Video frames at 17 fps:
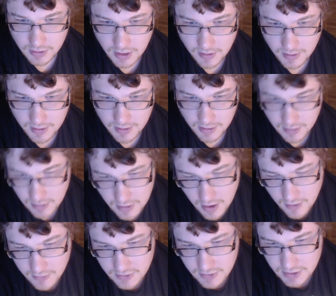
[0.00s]
I mean,
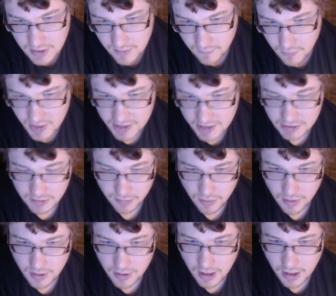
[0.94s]
obviously I'm
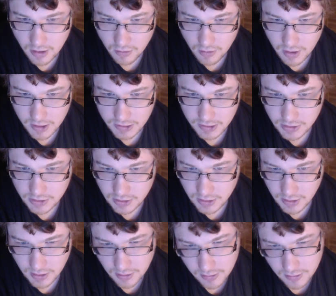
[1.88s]
flexible and I'll
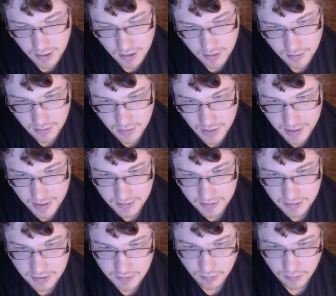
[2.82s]
watch, other
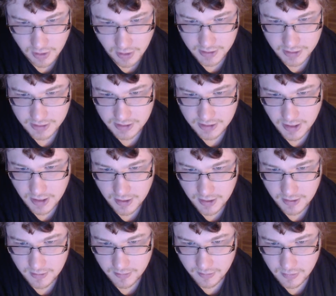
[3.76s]
things, but,
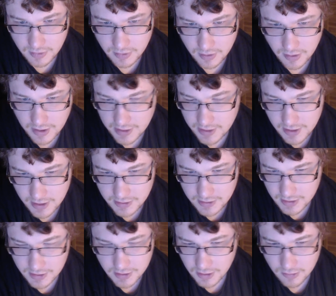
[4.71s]
I
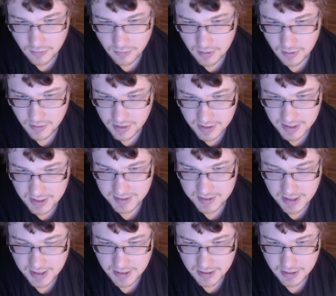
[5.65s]
don't want to be
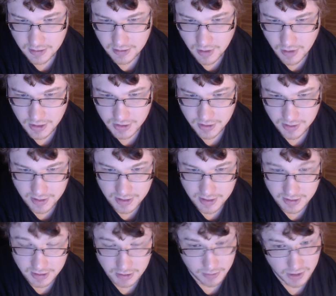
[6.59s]
dictated into watching
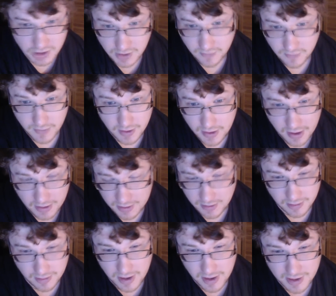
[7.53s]
things, especially if I'm not
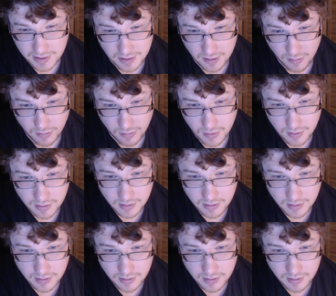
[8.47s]
going to like them.